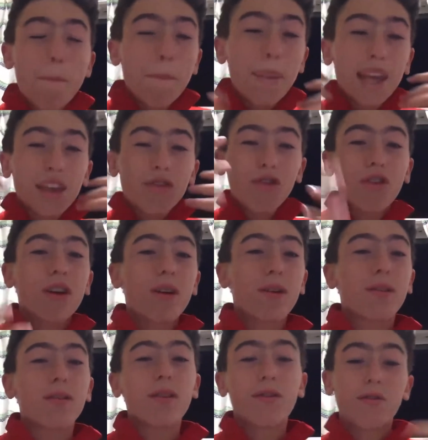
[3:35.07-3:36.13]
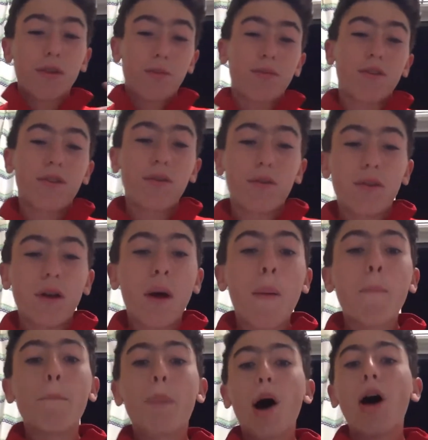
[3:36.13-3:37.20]
be triggered to reproduce.
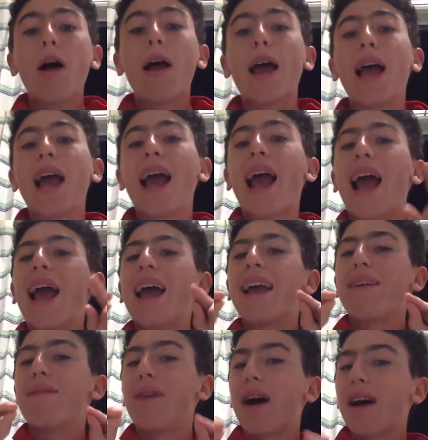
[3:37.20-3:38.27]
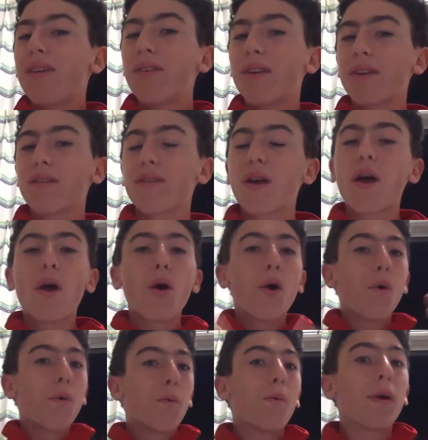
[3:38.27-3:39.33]
But a virus,
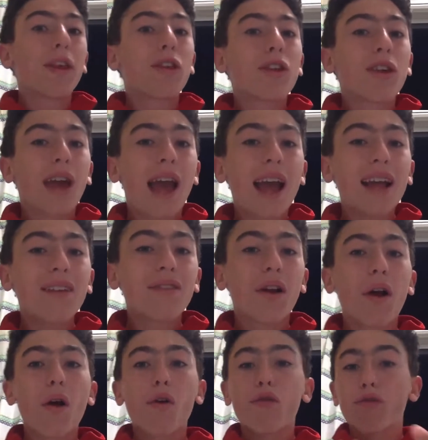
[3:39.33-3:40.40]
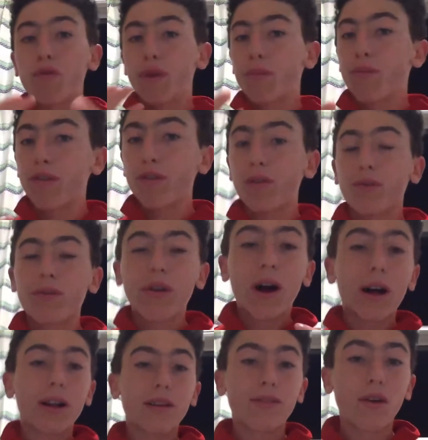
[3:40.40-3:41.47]
which can reproduce
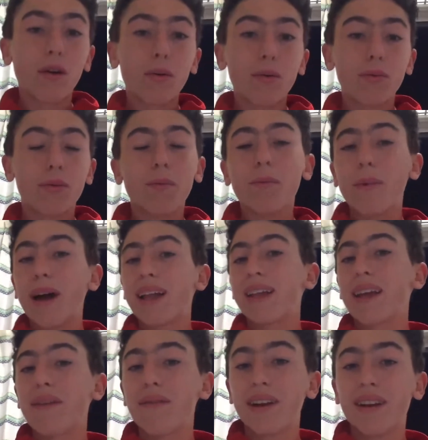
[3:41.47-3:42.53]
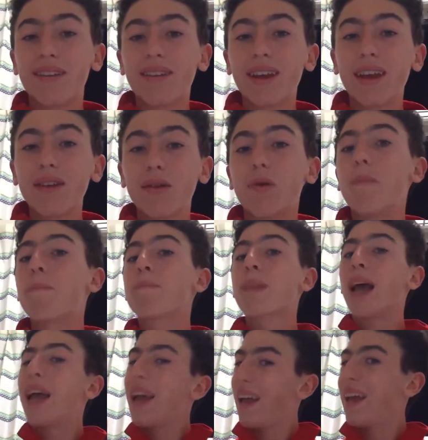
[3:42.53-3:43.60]
on its own when given a signal,
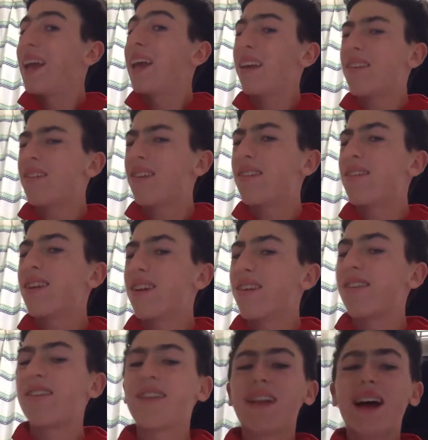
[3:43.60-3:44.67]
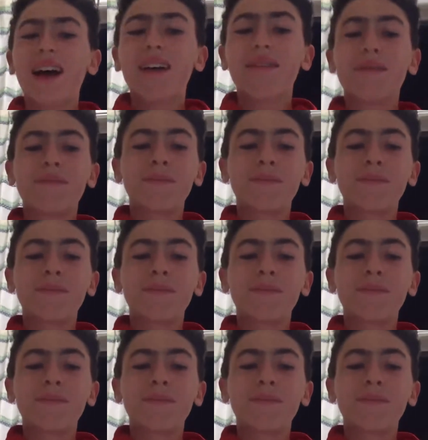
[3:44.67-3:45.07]
is considered alive.